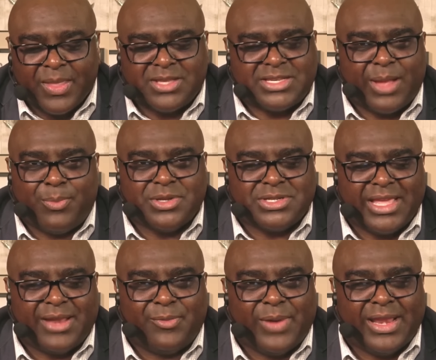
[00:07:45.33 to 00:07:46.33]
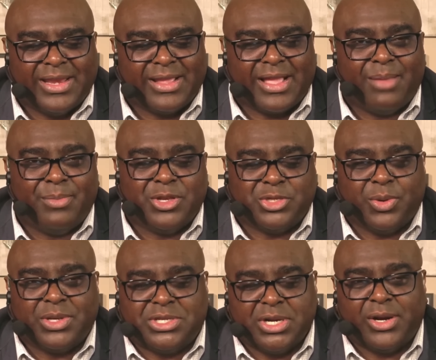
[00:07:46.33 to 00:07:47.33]
Someone's getting ready to come into
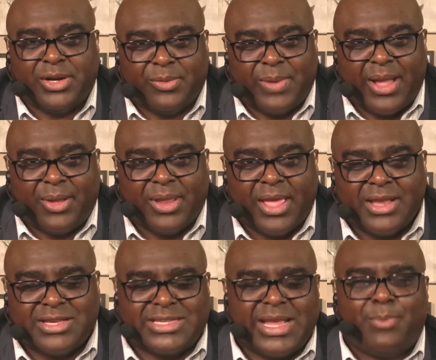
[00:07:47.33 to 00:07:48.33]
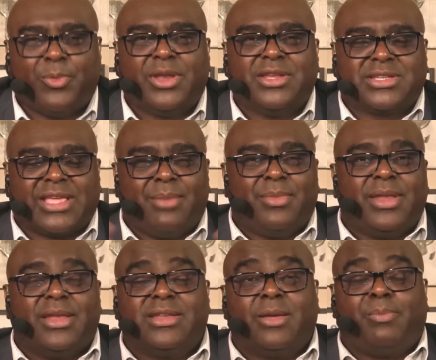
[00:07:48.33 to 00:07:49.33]
a turnaround. Someone is coming
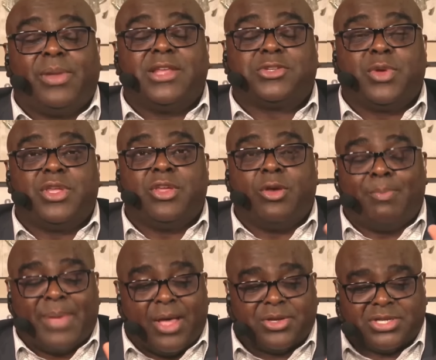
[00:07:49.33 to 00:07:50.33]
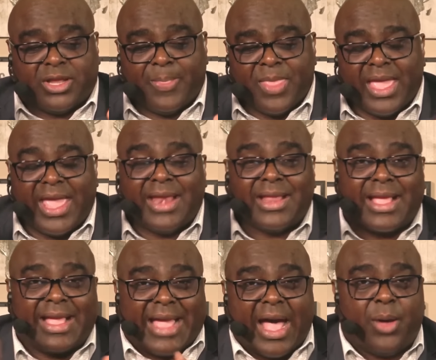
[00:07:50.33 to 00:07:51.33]
into a place where you're about to
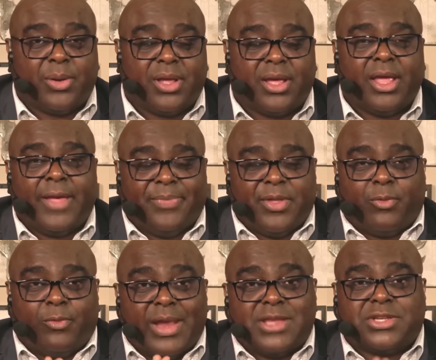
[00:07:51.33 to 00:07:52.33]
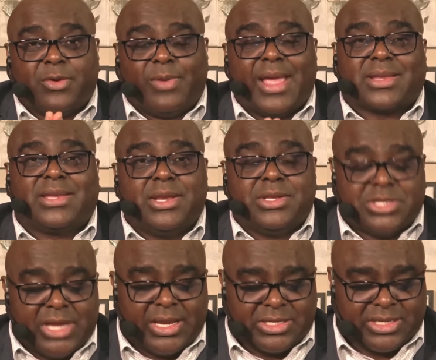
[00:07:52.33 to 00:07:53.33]
encounter the resurrected
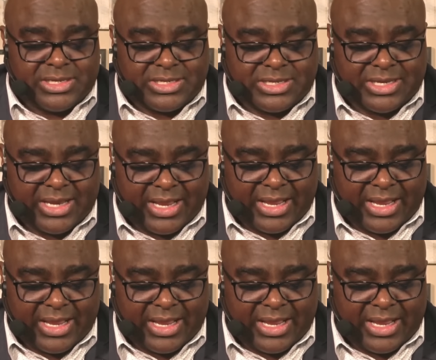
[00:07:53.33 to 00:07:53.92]
Jesus.